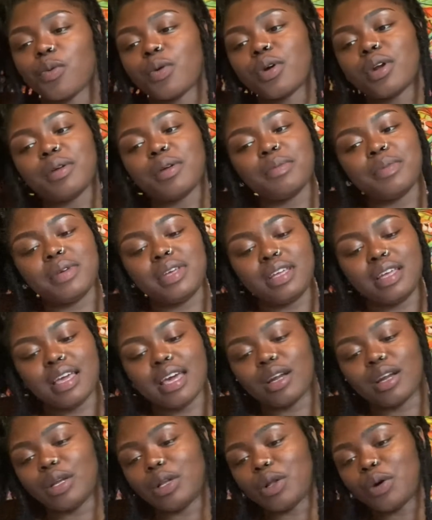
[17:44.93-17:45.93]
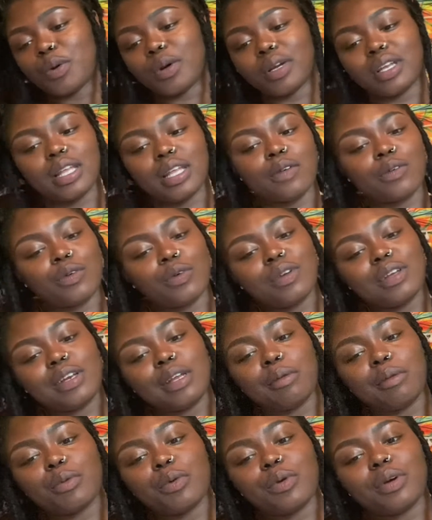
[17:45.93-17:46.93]
want to be at a lower level
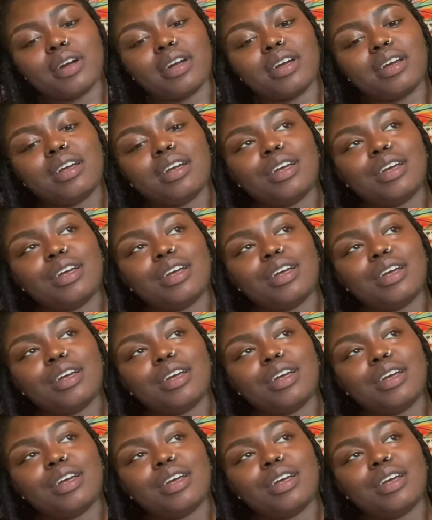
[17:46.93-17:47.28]
anymore.